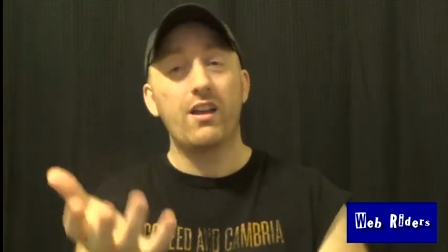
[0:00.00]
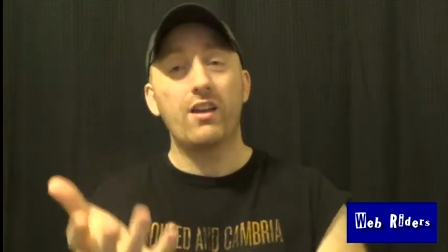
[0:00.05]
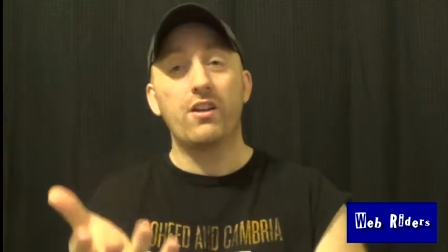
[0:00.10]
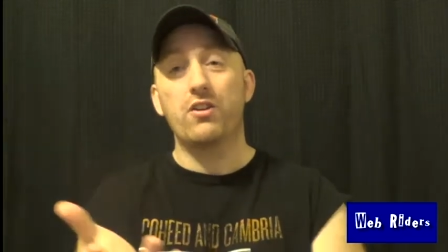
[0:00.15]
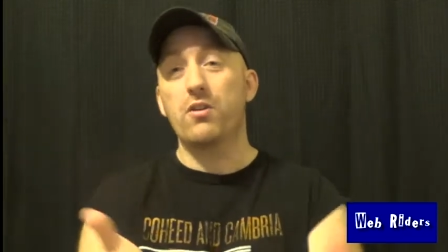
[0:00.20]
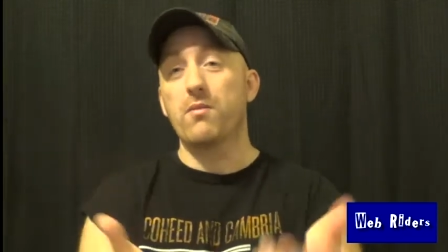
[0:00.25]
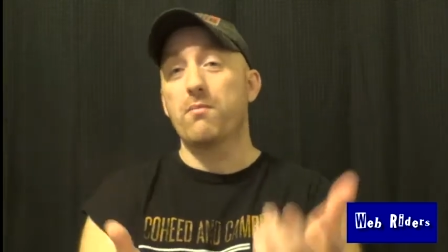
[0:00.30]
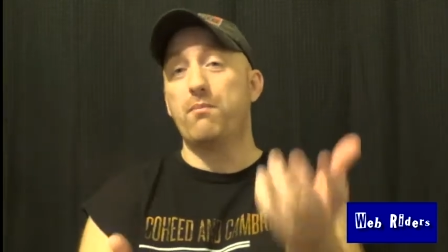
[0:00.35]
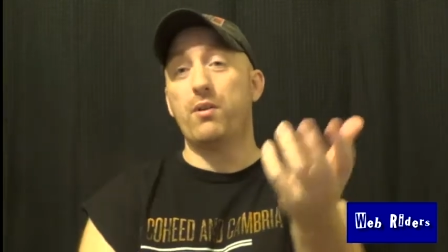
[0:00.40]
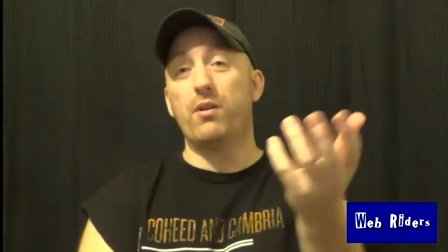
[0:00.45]

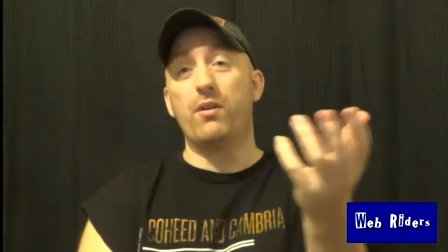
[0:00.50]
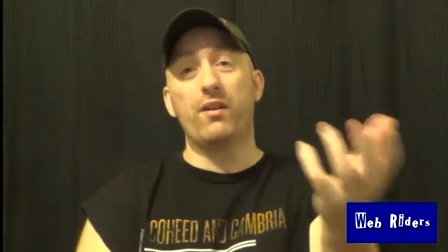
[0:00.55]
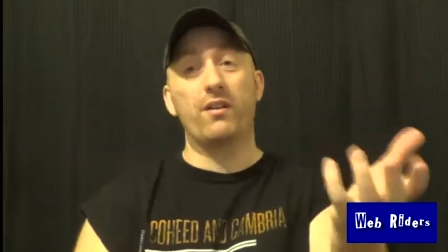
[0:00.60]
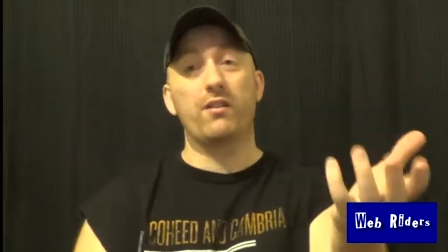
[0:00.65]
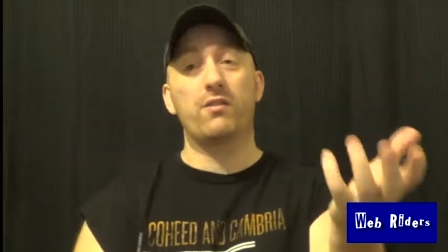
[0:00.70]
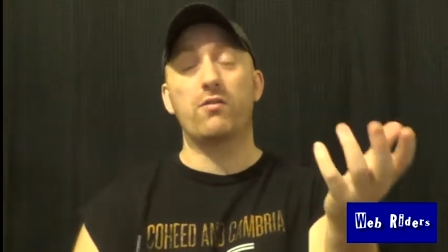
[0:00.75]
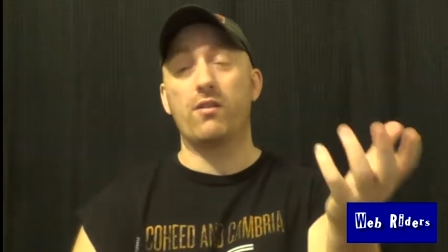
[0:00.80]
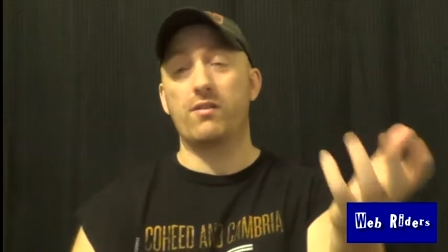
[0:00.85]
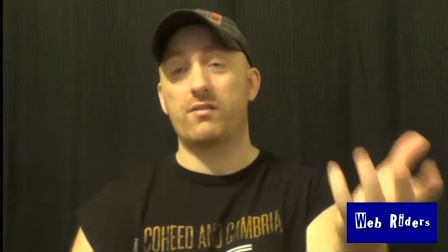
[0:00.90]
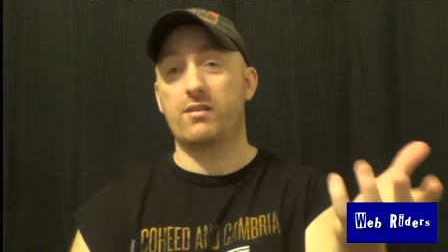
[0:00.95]
you're building
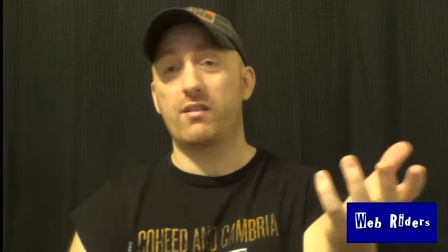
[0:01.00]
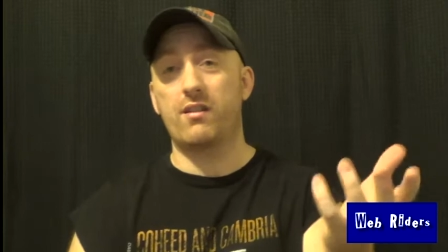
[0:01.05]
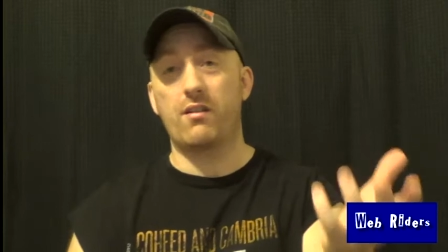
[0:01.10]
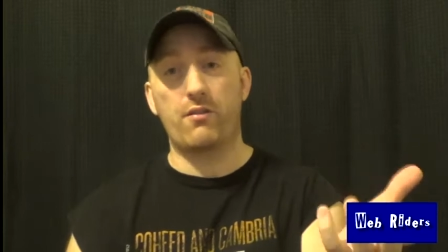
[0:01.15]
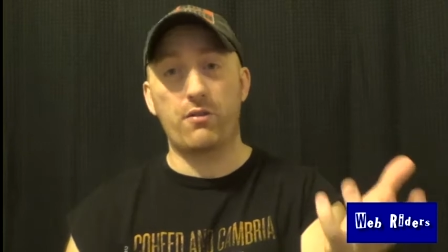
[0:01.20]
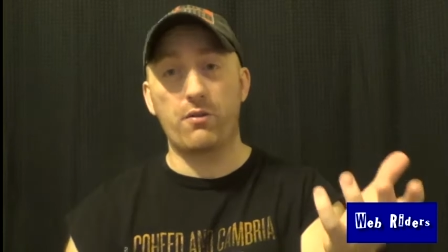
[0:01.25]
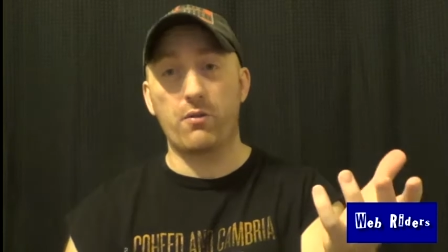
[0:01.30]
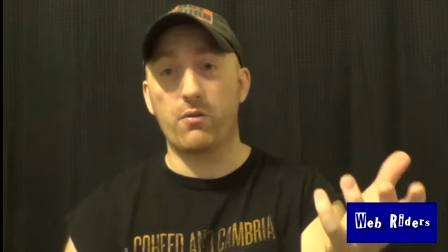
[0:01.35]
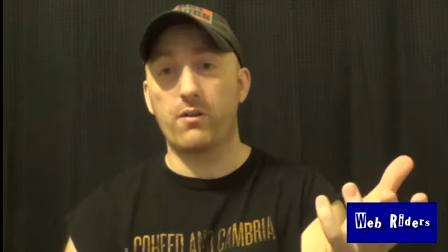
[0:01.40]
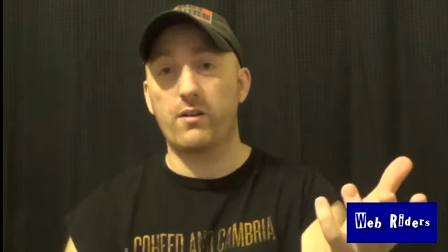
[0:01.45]
trust and
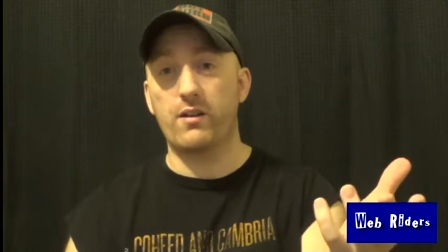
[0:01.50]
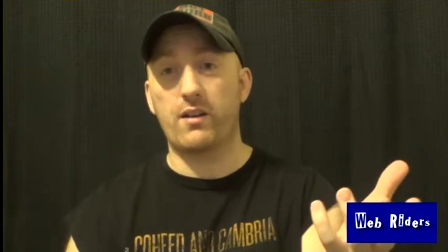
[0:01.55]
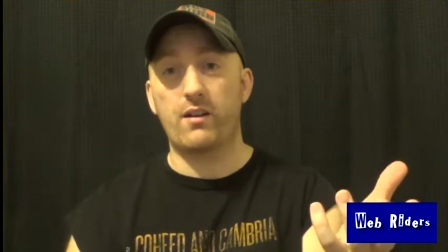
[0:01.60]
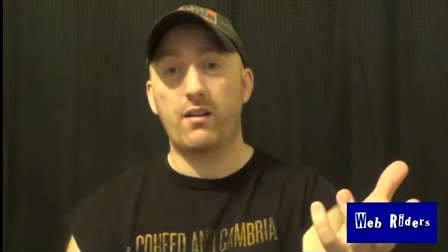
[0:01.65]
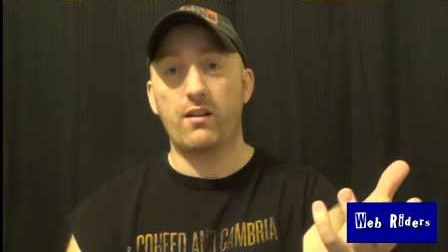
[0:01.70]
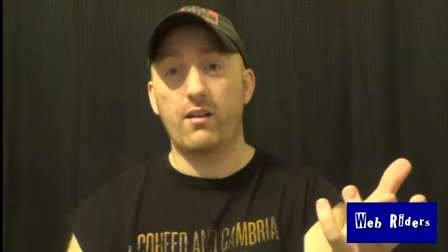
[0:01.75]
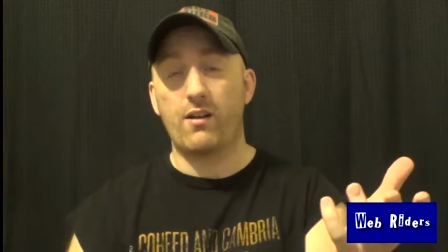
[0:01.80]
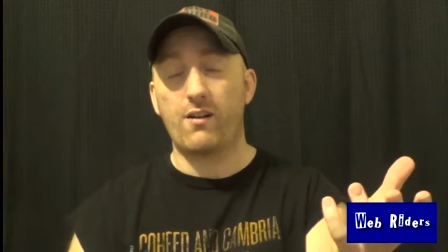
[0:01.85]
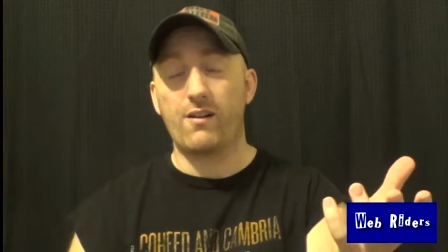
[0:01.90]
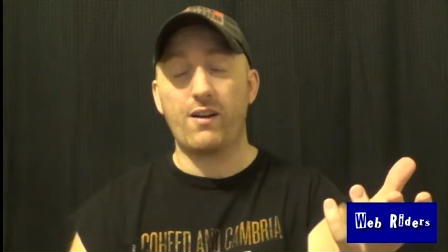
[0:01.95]
authority,
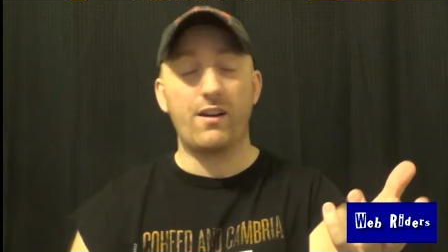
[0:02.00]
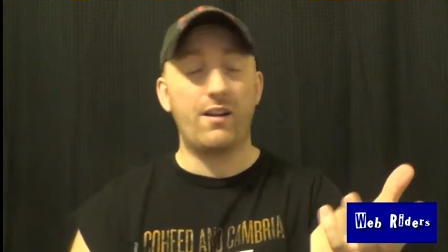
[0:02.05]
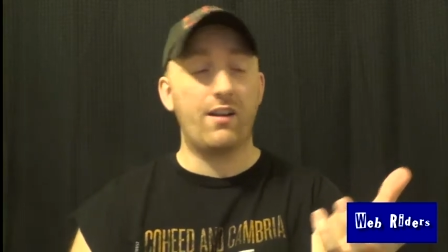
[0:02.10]
all right?